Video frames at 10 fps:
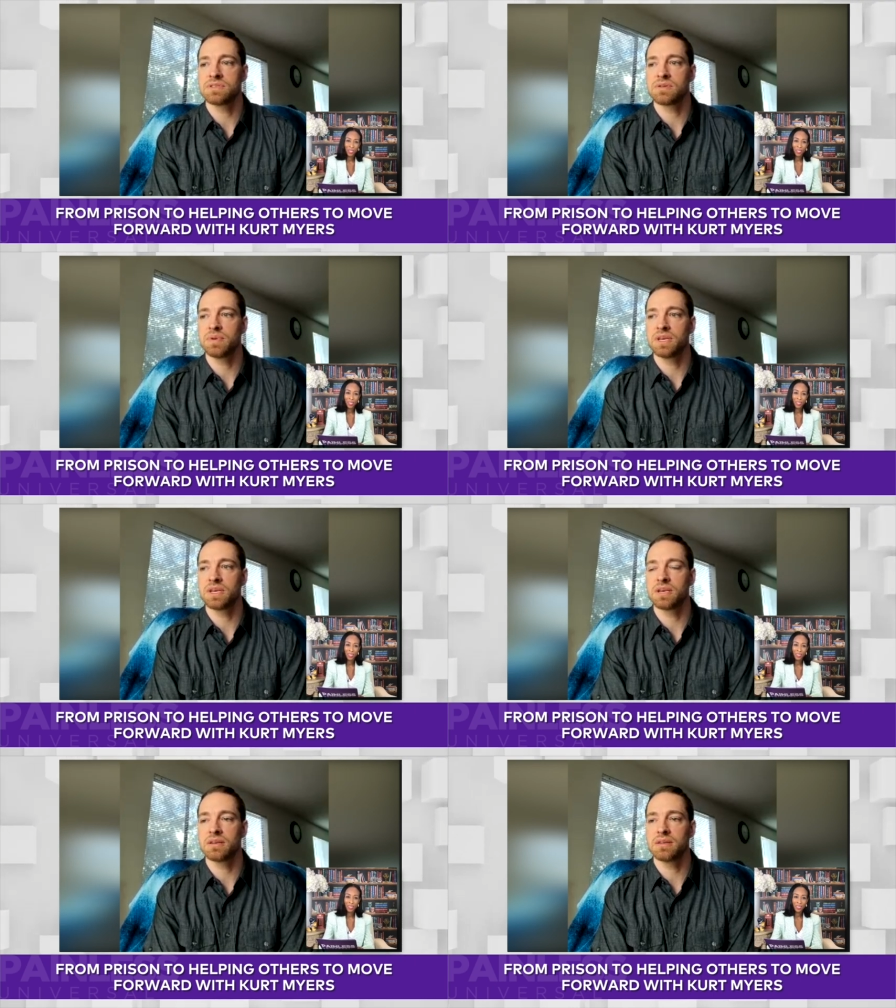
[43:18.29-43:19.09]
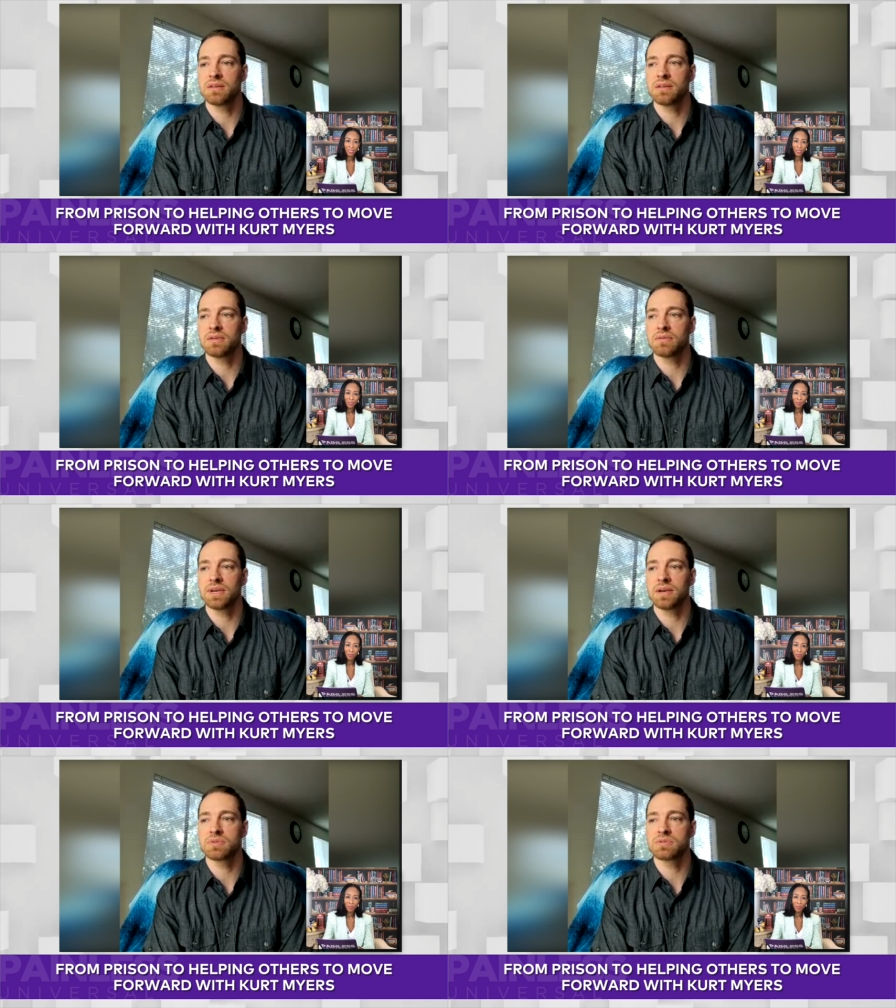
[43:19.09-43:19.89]
to be, you know,
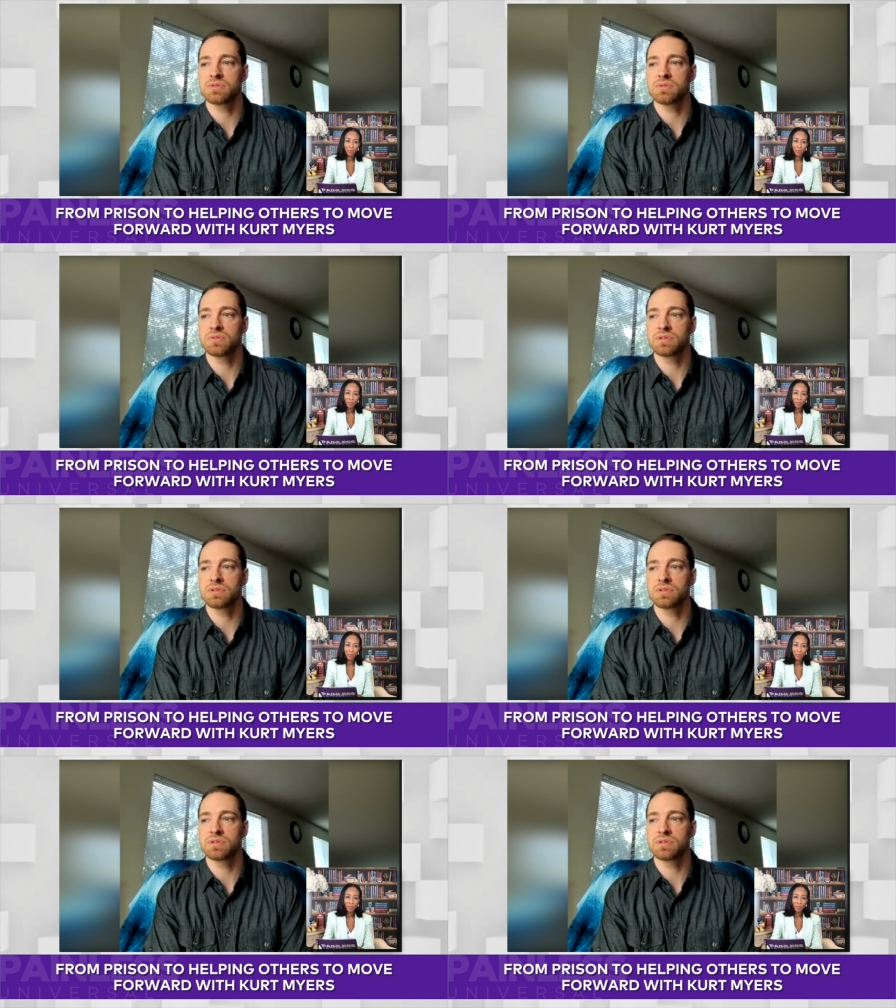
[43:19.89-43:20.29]
able to